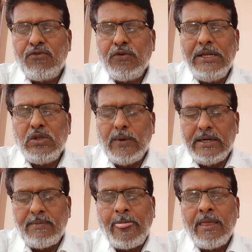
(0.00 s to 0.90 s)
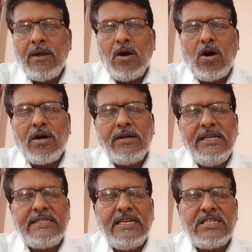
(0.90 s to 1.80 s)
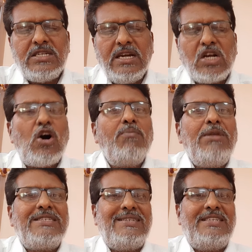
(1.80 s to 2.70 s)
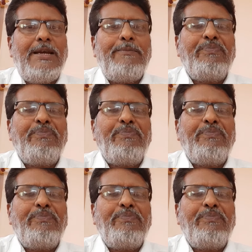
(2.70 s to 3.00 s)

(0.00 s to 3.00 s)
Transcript: 12th one, organizational complexity.